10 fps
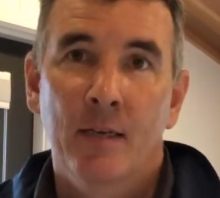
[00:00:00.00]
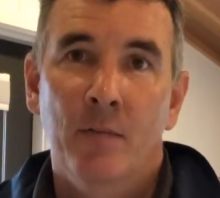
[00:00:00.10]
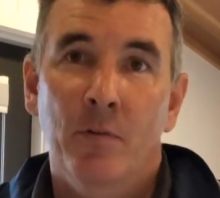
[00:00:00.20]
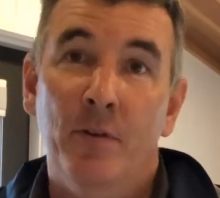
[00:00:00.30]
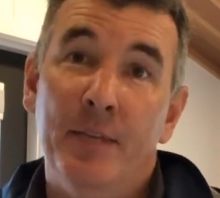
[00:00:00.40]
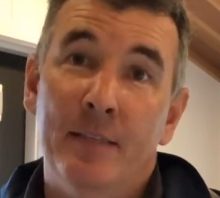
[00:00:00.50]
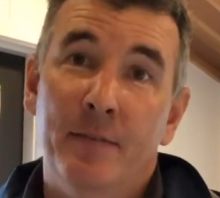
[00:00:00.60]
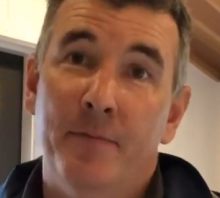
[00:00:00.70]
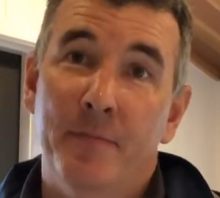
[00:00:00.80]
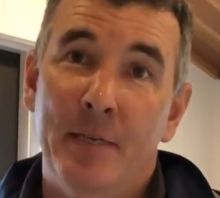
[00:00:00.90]
Well, that's
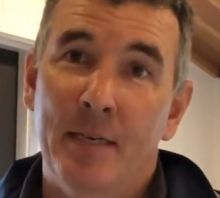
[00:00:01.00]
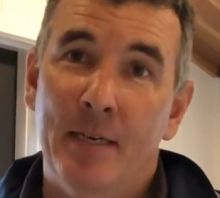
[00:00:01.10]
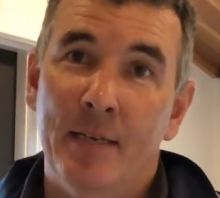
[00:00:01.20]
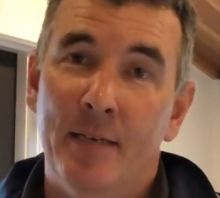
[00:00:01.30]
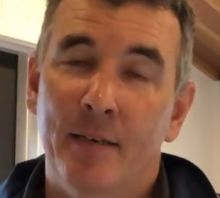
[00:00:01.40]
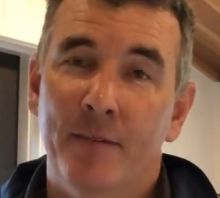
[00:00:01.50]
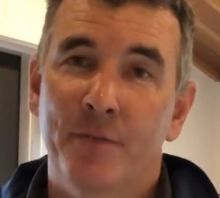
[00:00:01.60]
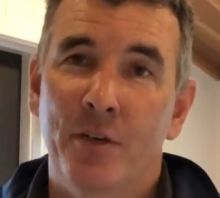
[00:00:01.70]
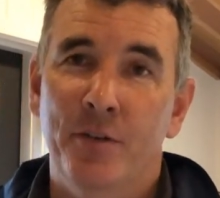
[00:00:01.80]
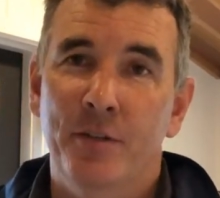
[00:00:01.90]
it for me today. I've
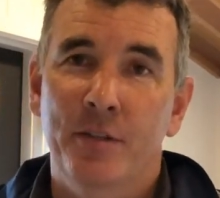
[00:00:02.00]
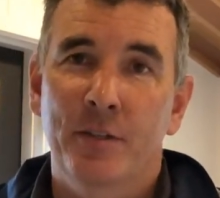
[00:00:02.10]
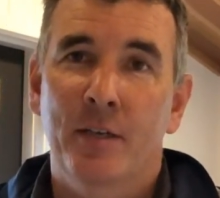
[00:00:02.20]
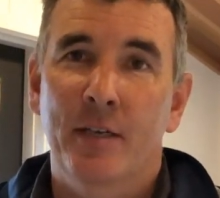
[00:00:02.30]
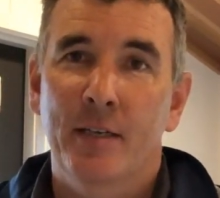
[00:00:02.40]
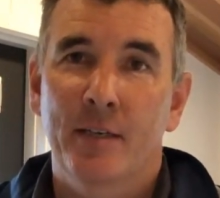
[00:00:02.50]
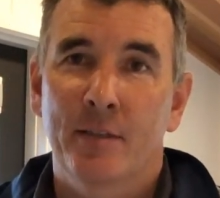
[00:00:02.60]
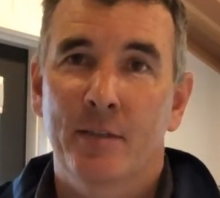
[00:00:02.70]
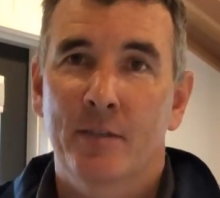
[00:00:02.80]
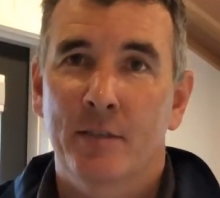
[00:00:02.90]
showed you the tiny
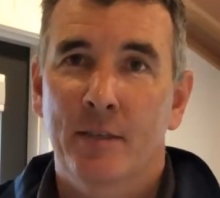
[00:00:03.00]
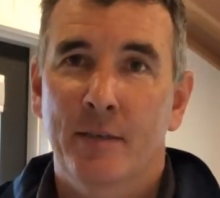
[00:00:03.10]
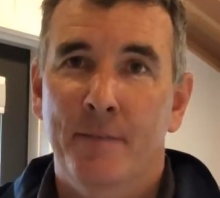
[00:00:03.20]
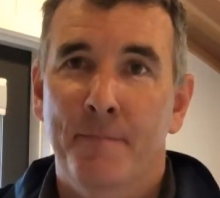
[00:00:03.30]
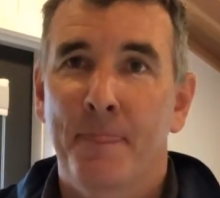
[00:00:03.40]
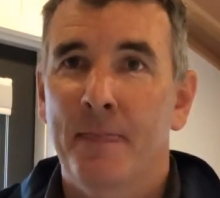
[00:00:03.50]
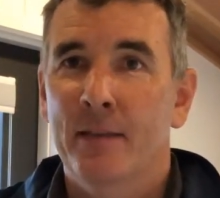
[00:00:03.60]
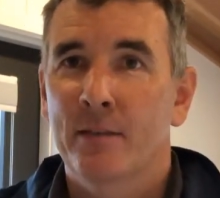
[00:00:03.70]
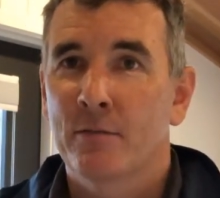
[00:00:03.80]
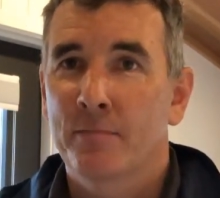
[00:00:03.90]
house.
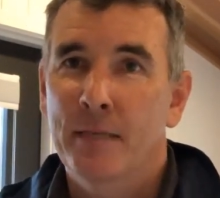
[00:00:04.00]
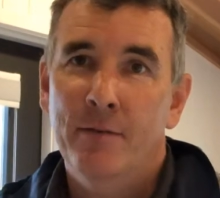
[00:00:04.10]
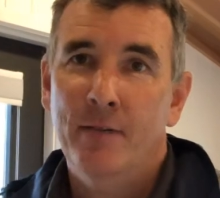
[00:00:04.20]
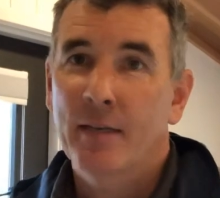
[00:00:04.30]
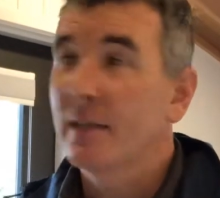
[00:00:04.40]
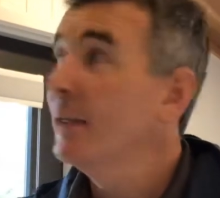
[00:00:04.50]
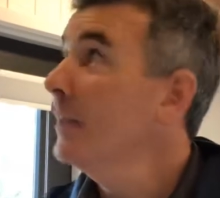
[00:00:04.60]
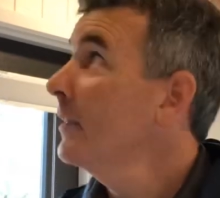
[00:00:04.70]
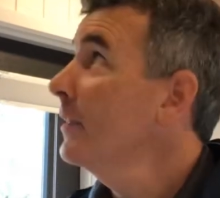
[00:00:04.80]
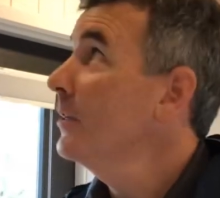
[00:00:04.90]
It's been running
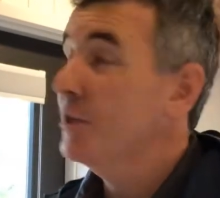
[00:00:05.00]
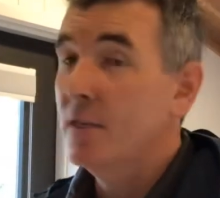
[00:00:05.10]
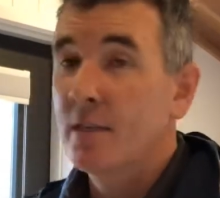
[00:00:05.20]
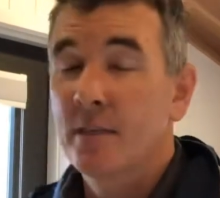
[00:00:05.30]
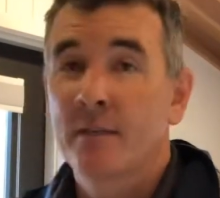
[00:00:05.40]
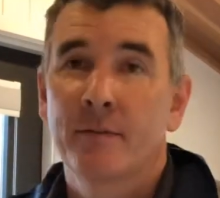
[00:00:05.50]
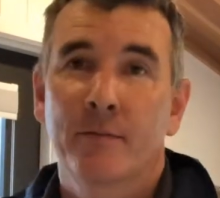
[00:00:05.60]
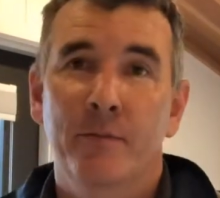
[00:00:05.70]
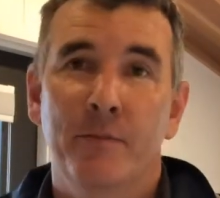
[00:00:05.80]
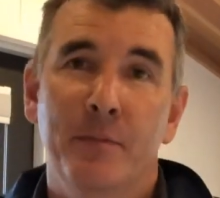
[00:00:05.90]
air conditioning.
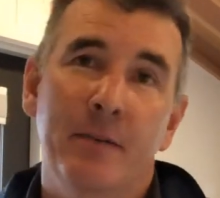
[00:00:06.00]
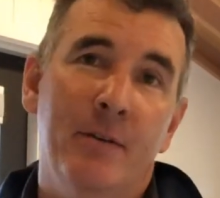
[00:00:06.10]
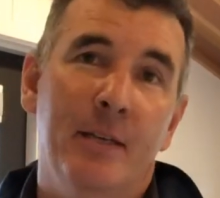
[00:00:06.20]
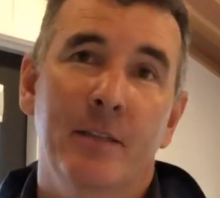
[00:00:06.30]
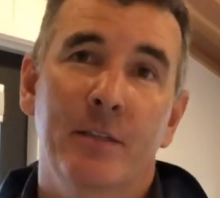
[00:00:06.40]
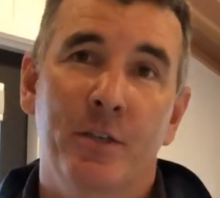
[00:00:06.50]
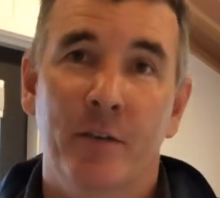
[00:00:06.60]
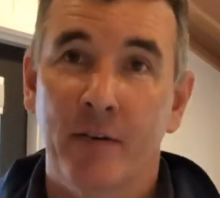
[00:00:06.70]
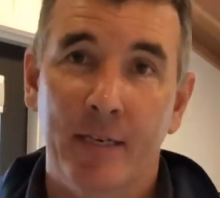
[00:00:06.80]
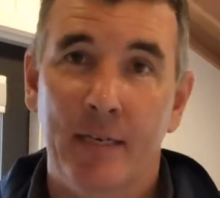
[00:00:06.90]
We've been running the
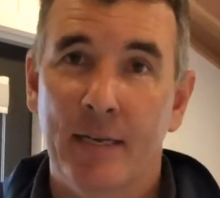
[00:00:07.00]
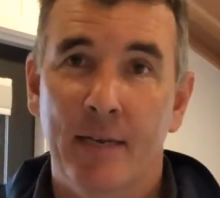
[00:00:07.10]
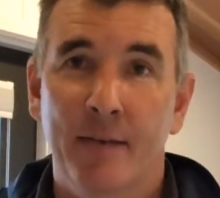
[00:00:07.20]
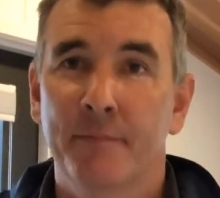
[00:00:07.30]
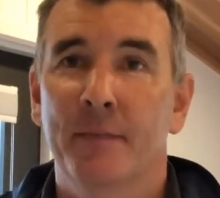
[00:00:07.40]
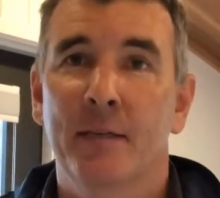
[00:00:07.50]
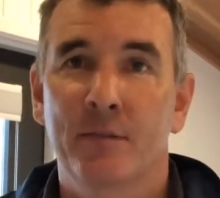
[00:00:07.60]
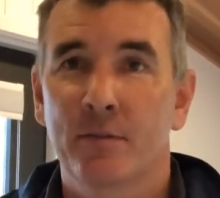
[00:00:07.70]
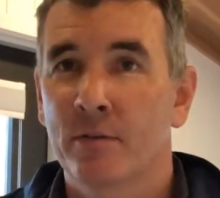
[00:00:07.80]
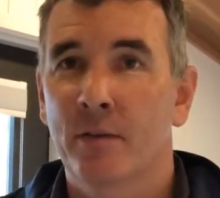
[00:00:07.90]
generator now.
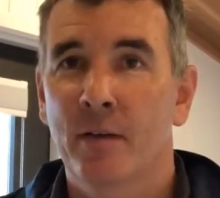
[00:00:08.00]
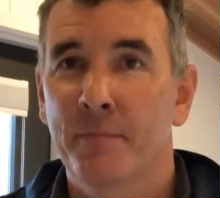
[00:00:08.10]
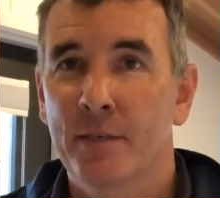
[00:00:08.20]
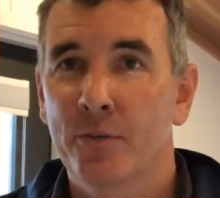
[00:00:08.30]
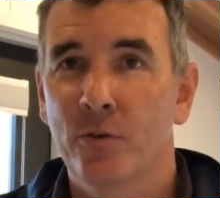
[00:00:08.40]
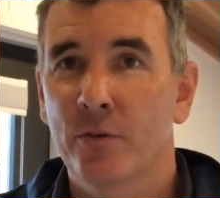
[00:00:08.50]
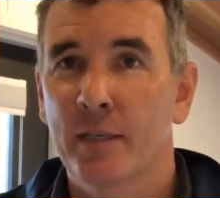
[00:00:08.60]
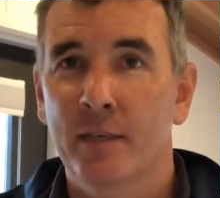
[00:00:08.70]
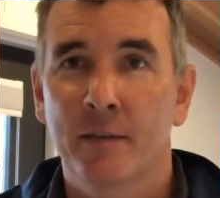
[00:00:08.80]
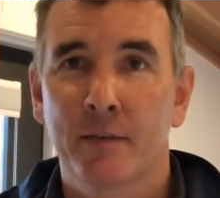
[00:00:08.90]
As I've been
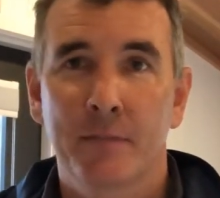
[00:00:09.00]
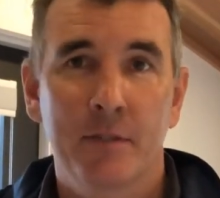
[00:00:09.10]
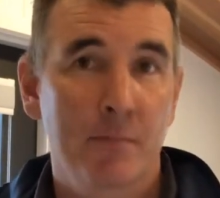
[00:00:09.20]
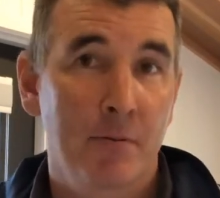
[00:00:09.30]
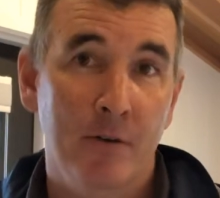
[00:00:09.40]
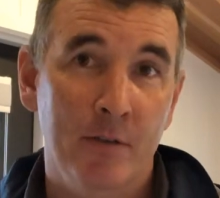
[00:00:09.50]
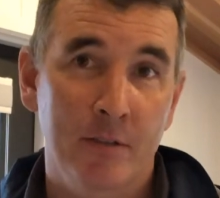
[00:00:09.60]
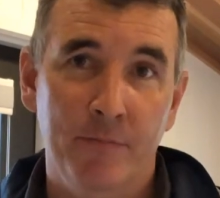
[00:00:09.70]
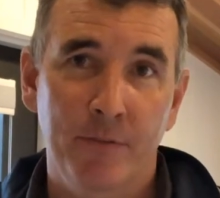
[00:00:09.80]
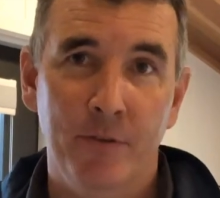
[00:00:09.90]
talking, I'd be
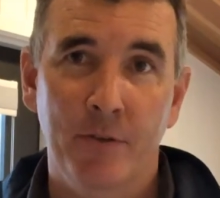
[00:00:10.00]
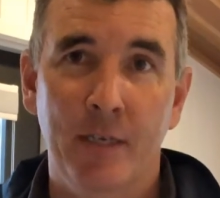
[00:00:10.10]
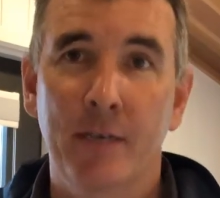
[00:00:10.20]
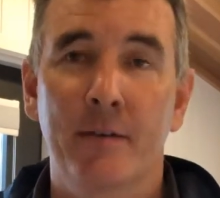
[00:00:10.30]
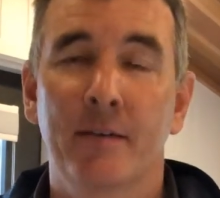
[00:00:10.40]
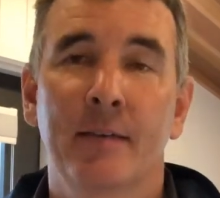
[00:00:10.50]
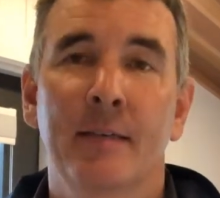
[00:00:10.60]
surprised if you could hear it.